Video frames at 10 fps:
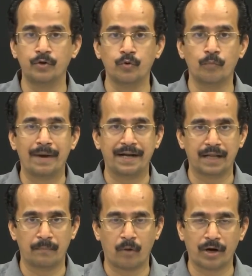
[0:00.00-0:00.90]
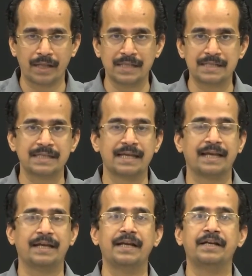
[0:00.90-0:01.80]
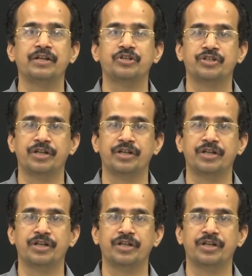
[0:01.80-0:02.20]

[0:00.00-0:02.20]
developing schedule, developing